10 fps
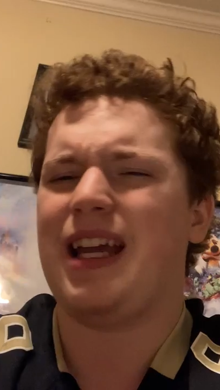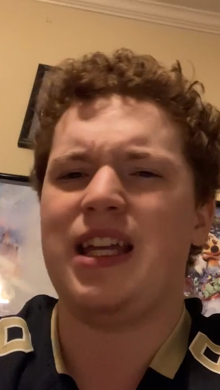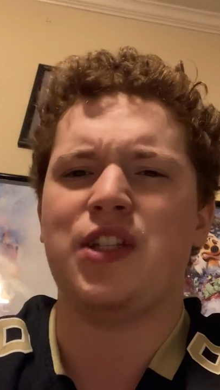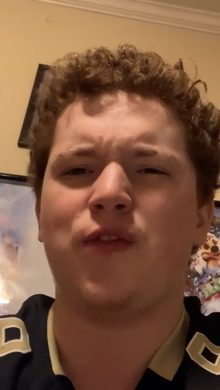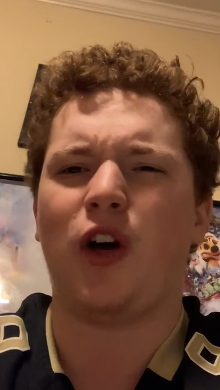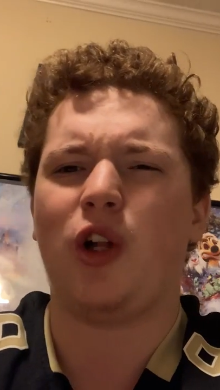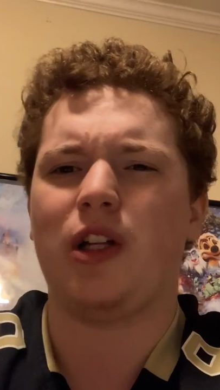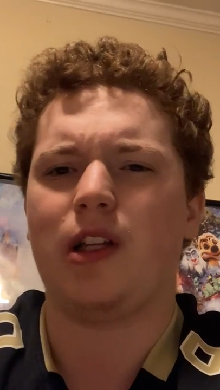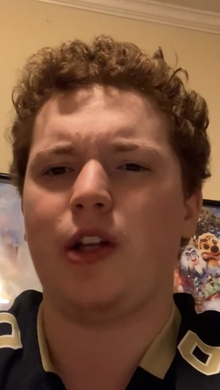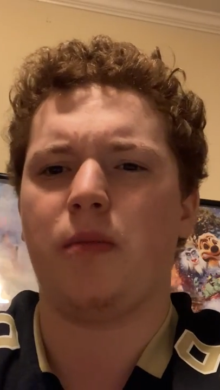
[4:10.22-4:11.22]
he's
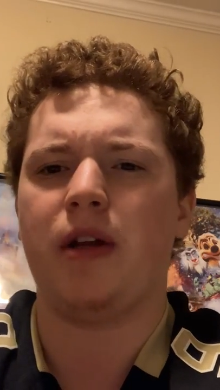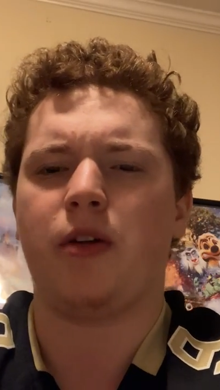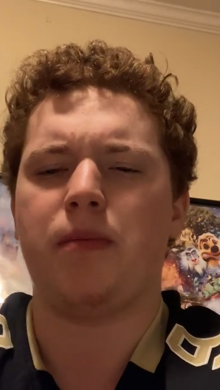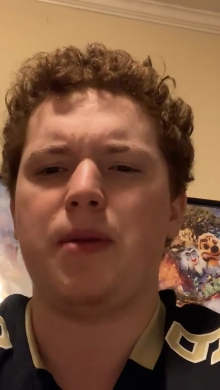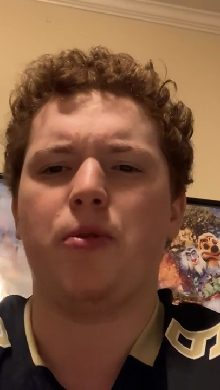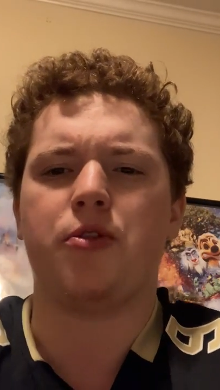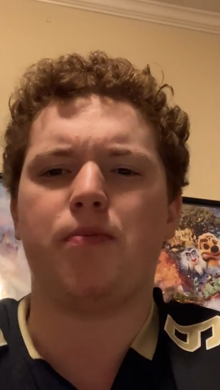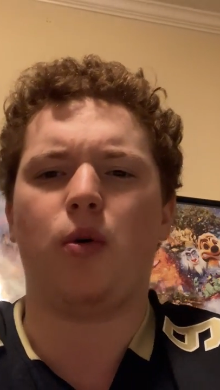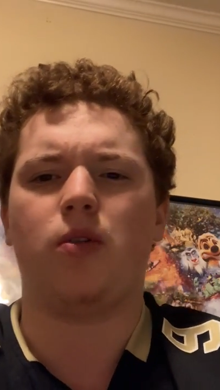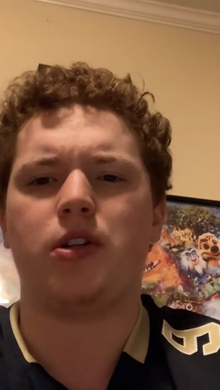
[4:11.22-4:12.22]
fallen a little bit on people's
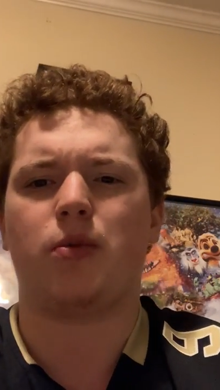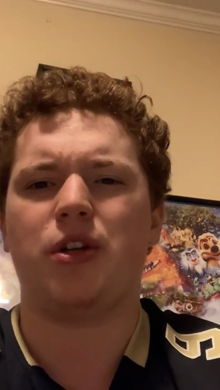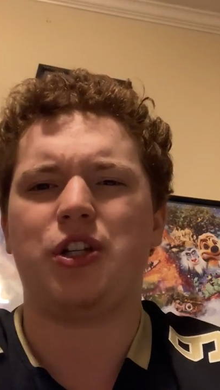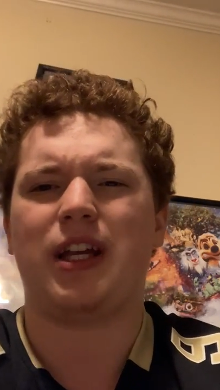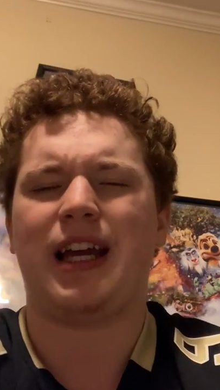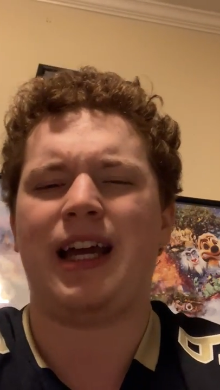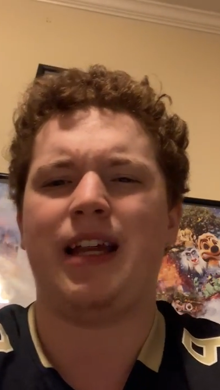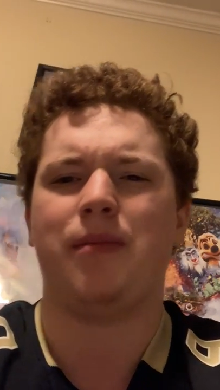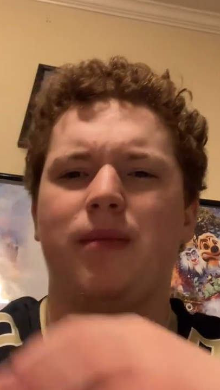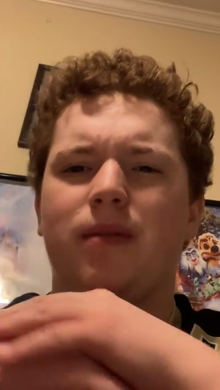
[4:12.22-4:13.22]
boards. Originally, I
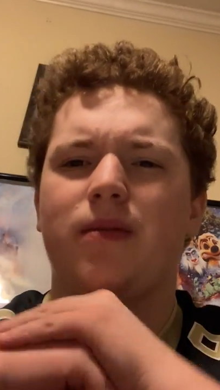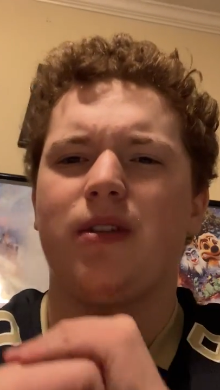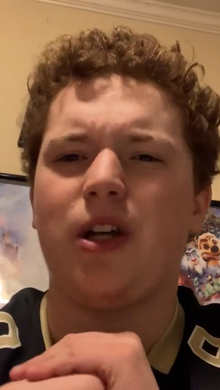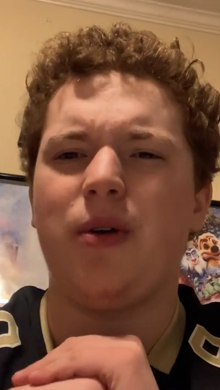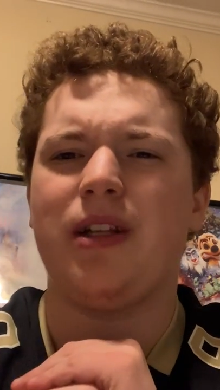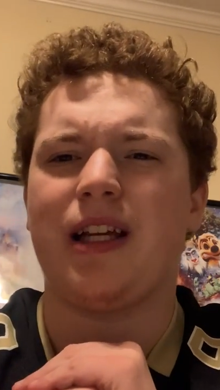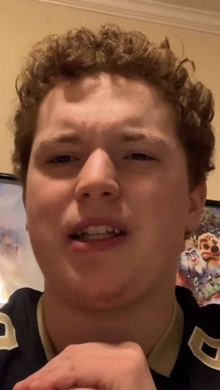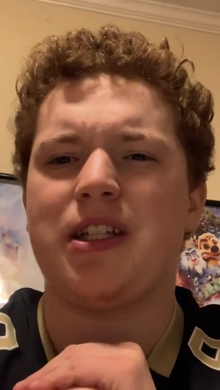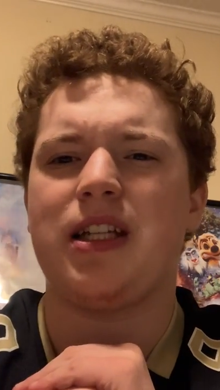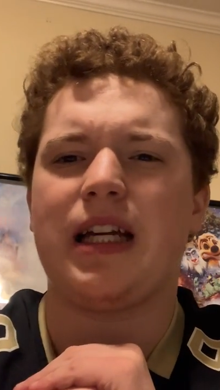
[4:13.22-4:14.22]
had him going in
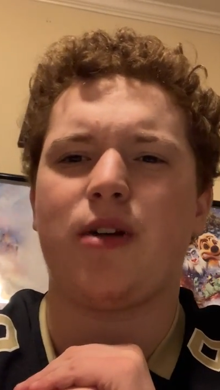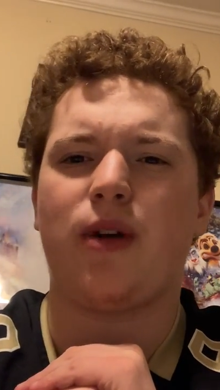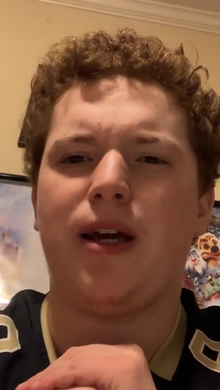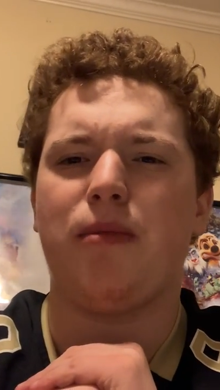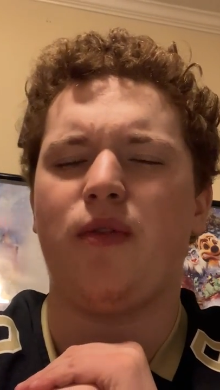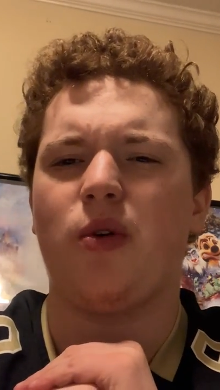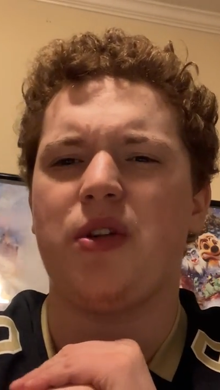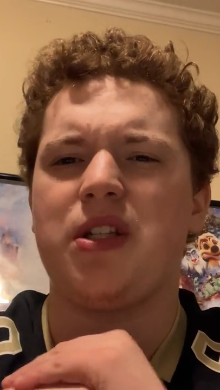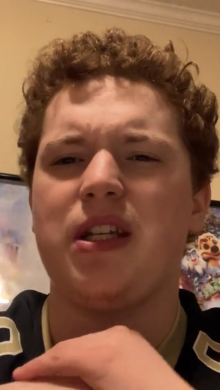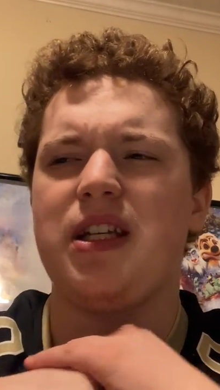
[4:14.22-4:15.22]
like the second round before
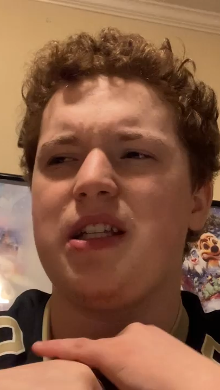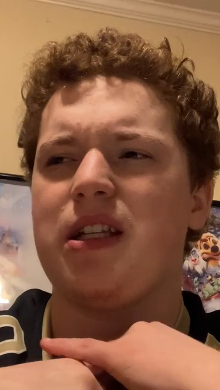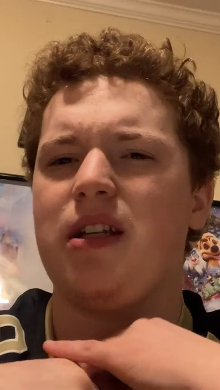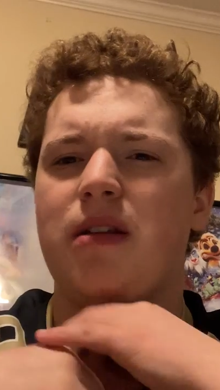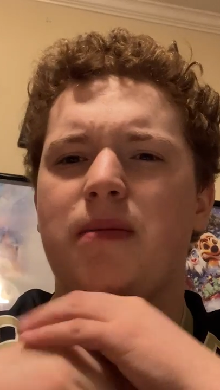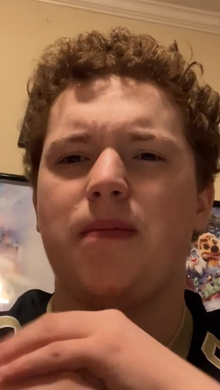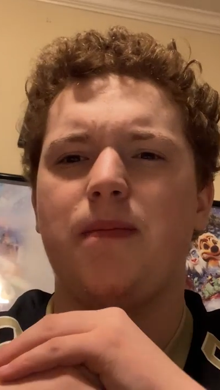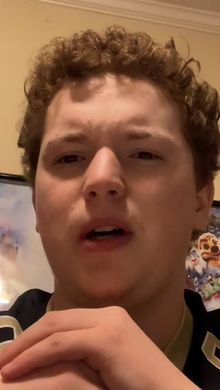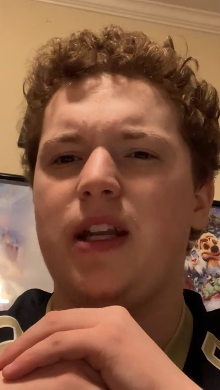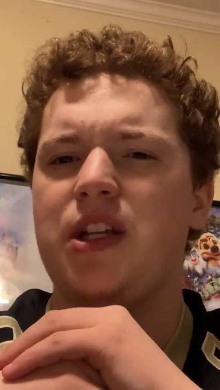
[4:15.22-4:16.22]
the season,
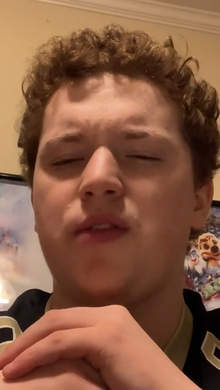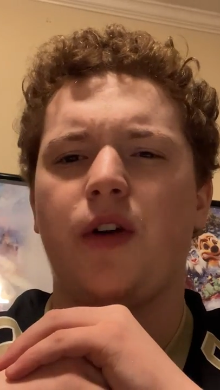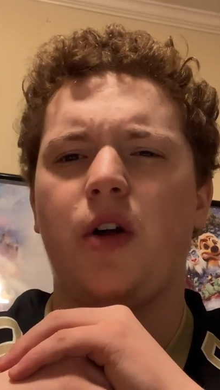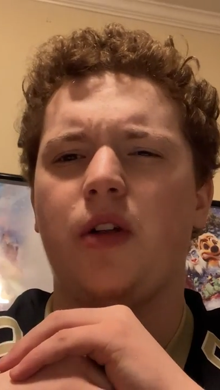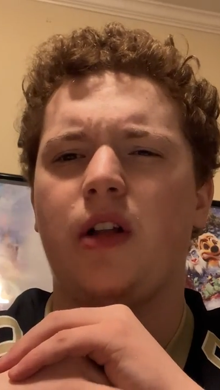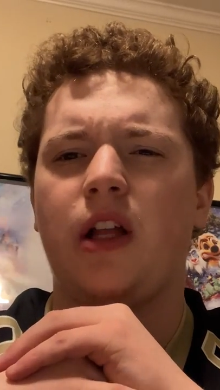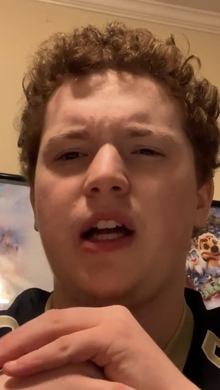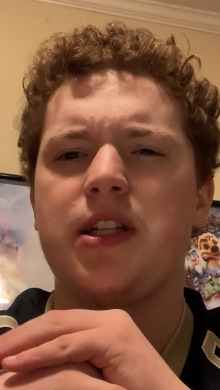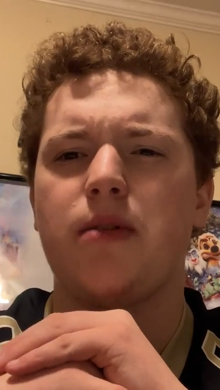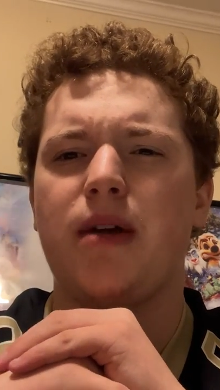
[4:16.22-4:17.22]
but he's fallen a
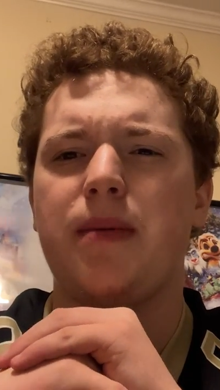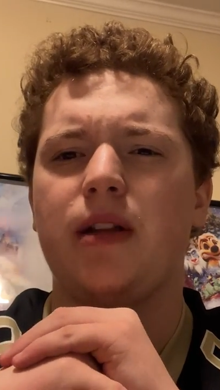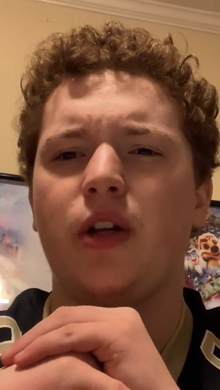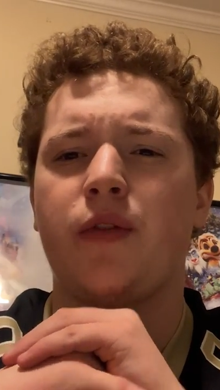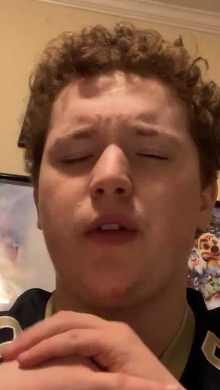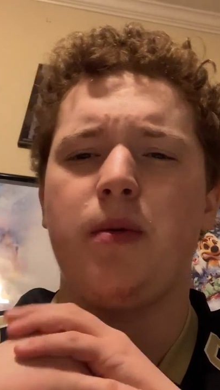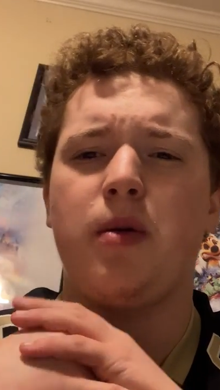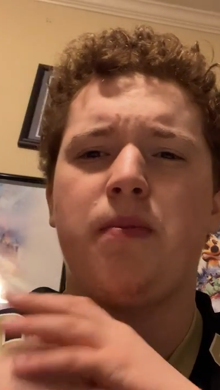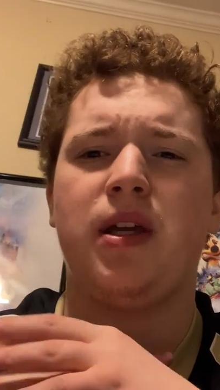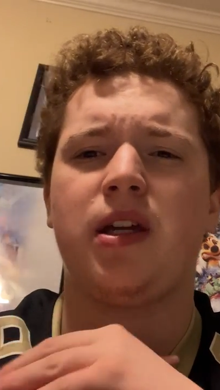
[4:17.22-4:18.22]
lot, so maybe look for them
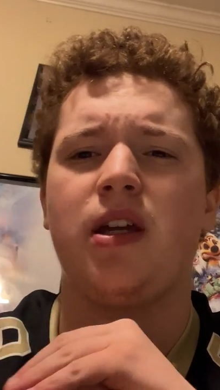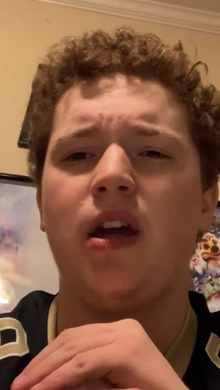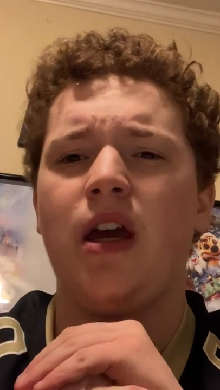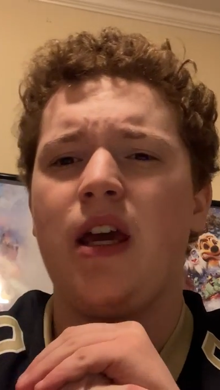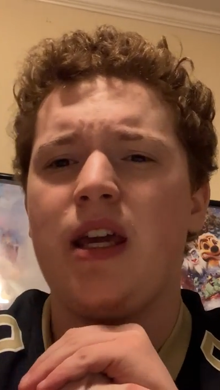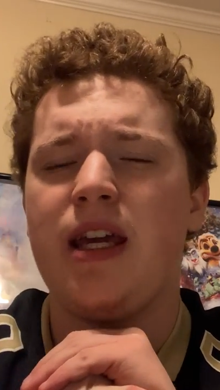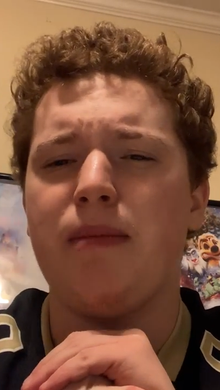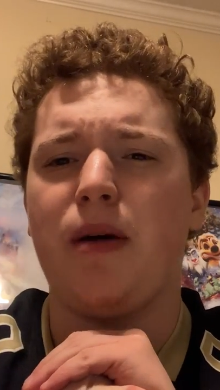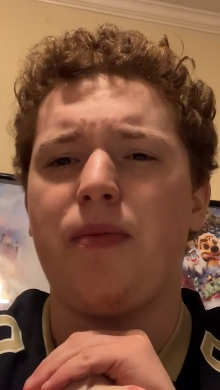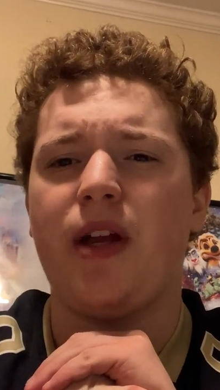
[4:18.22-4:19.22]
to pick
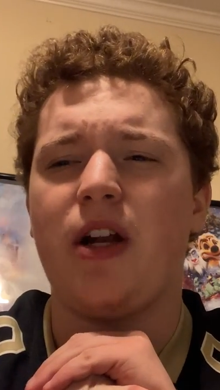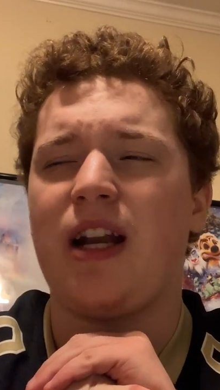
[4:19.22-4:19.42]
him up there.